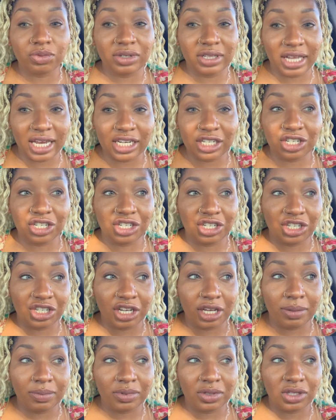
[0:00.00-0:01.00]

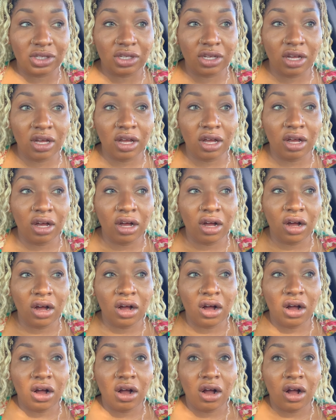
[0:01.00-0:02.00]
relationships
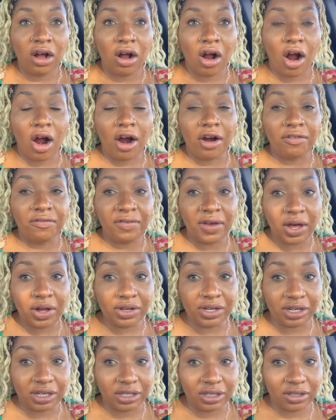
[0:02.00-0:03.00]
are
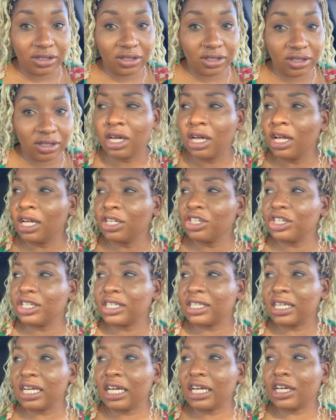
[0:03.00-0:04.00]
failures.
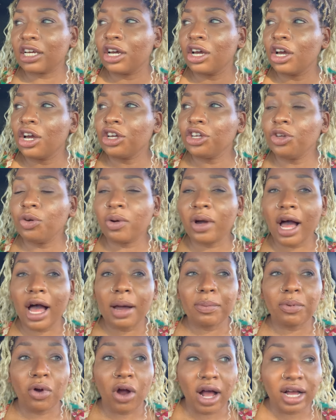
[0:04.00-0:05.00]
Just think, you
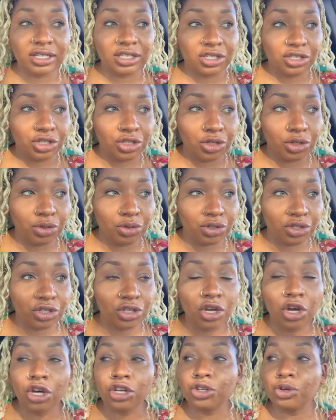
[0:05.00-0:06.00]
got prostitutes,
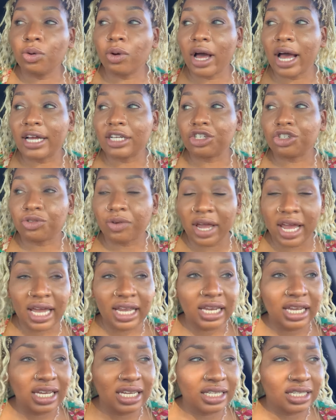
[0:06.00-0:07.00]
you got
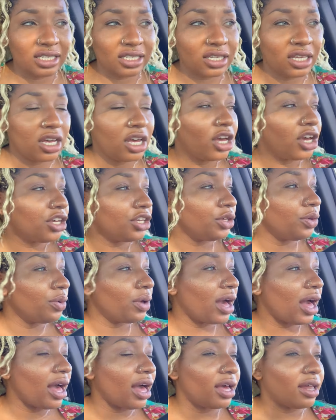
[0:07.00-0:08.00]
trannies, you
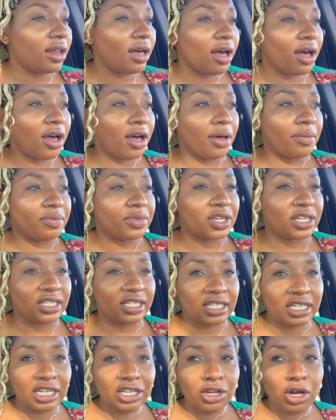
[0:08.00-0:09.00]
got
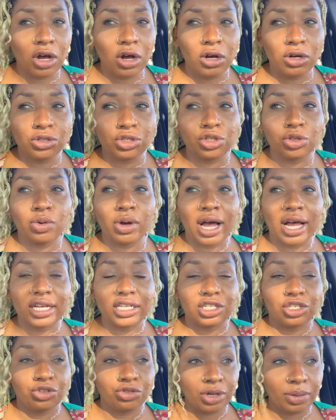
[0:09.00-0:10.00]
casinos, you got
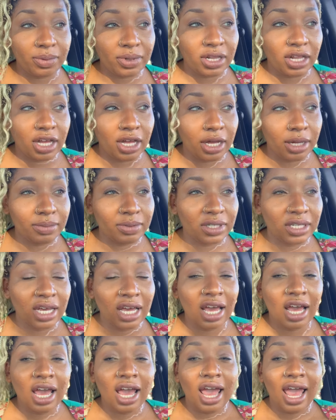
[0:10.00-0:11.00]
strip clubs,
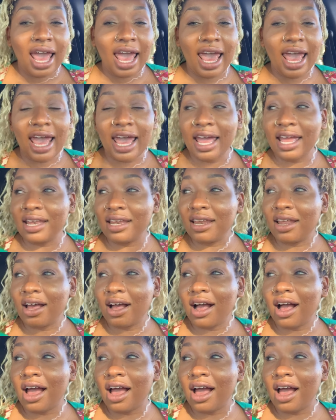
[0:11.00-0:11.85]
and